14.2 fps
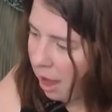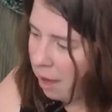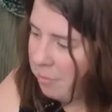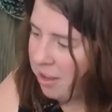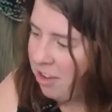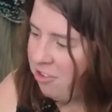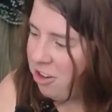
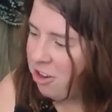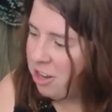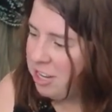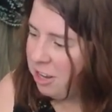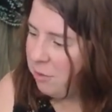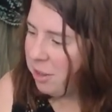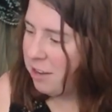teaching you to
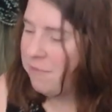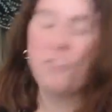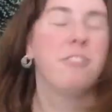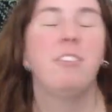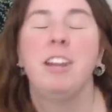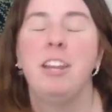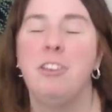deal with
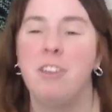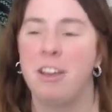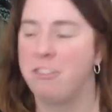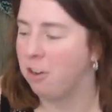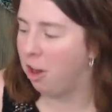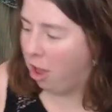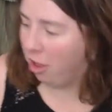adversity. You guys
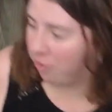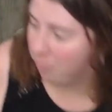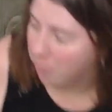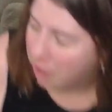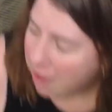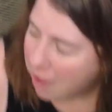are awesome.